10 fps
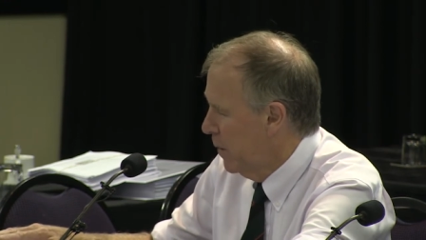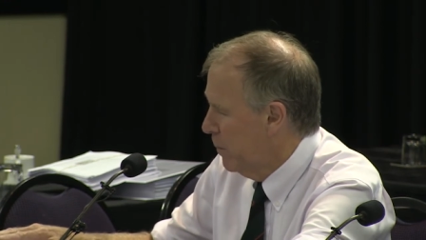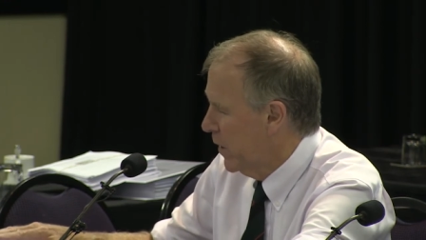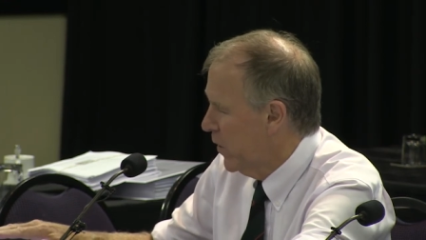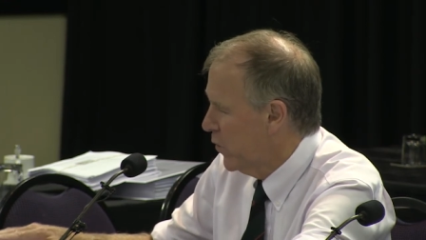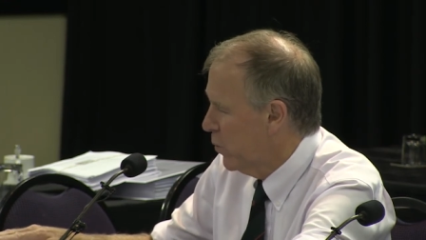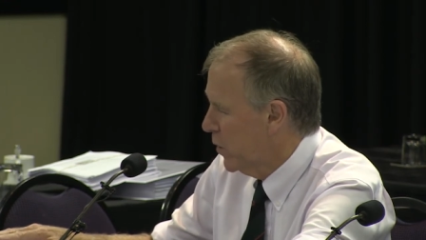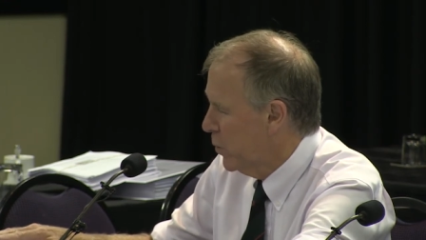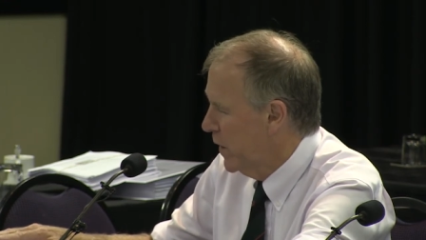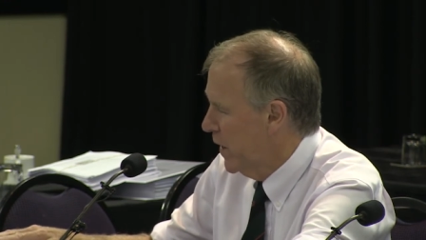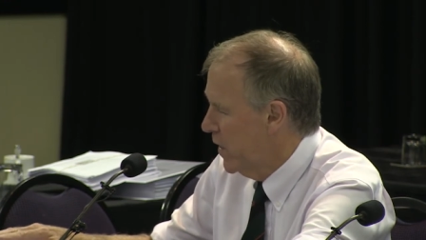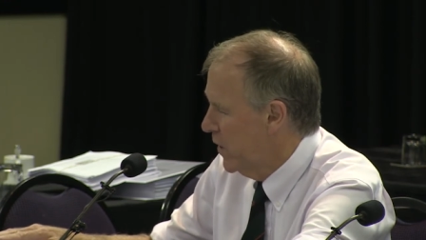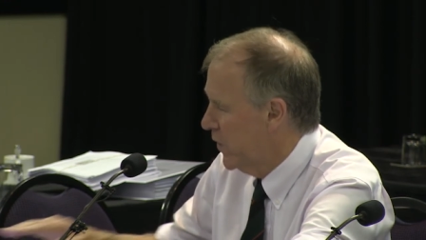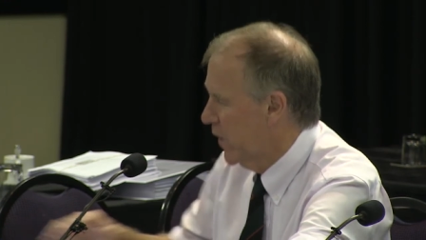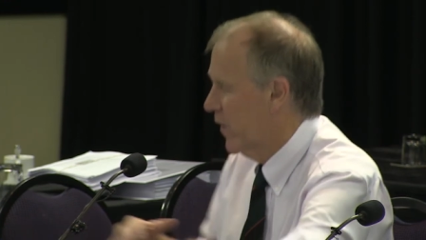Because what we know
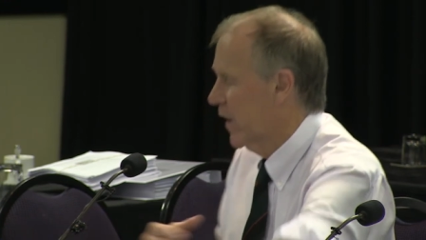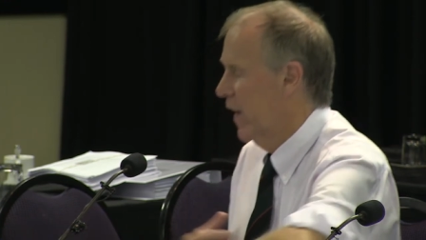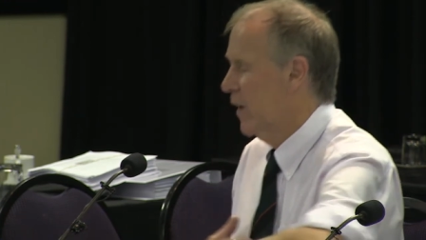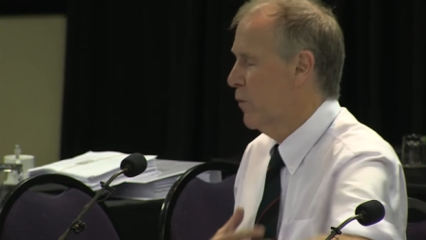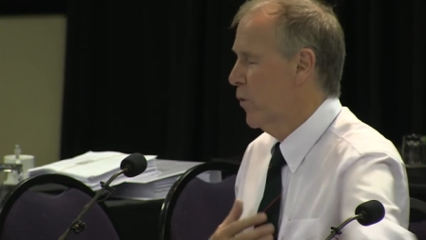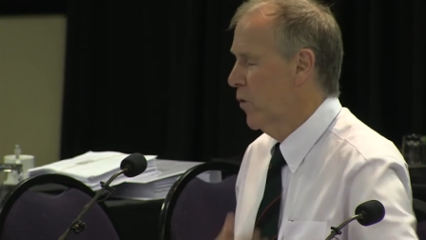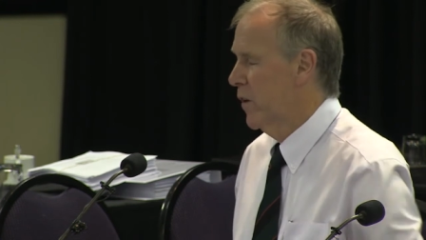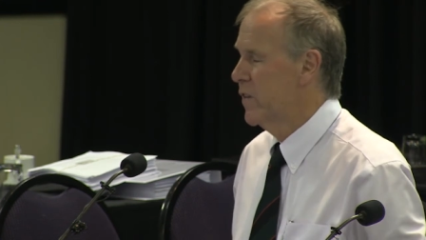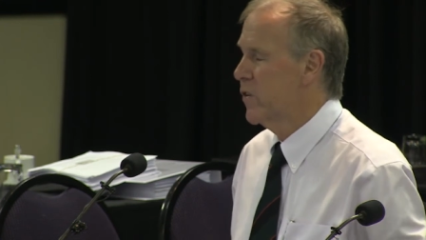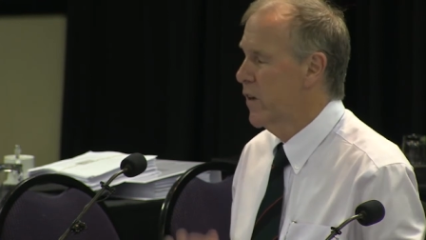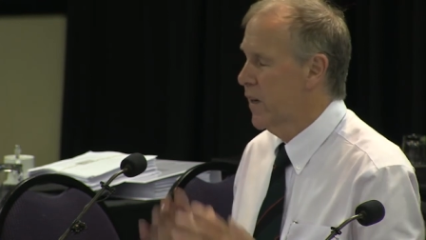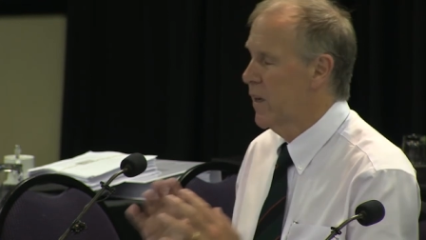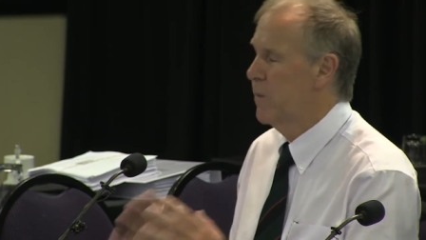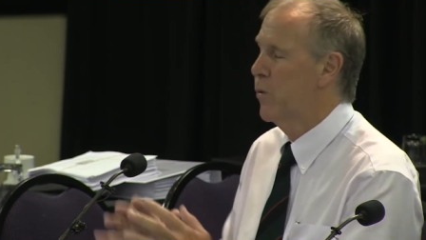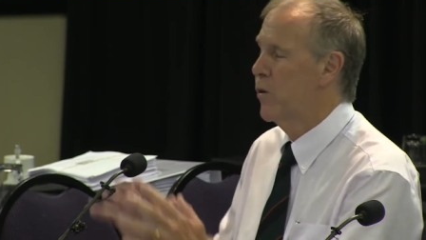is that the gut flora is
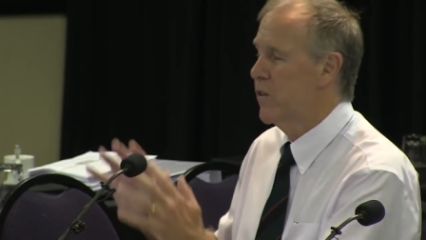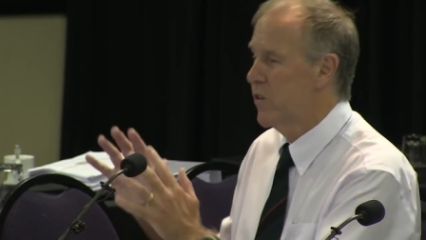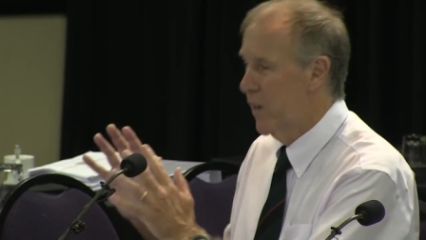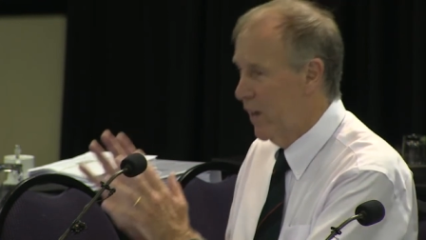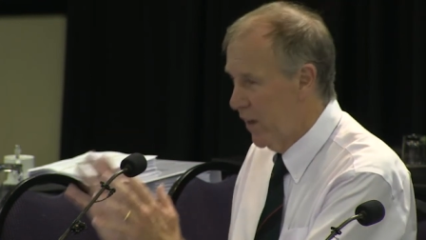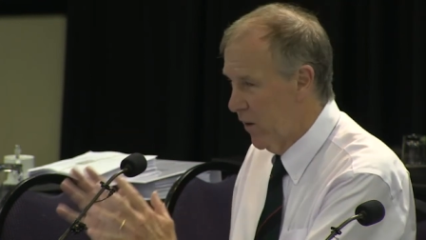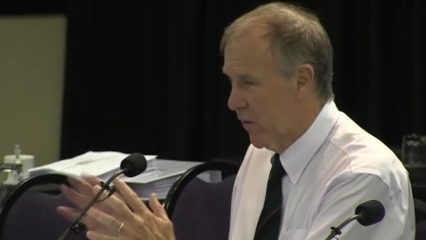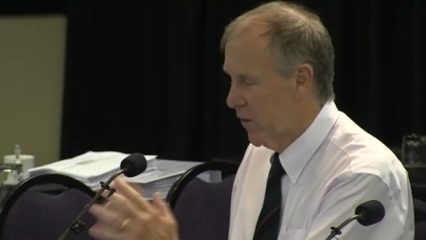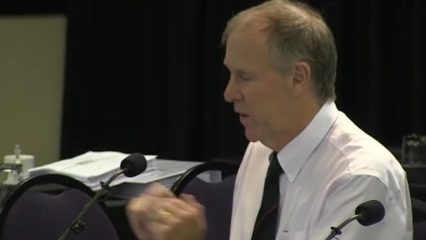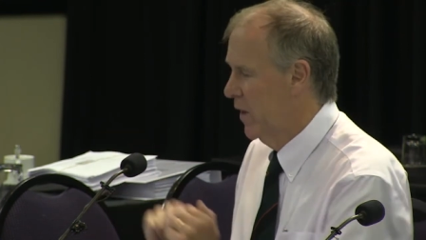critically important to our health.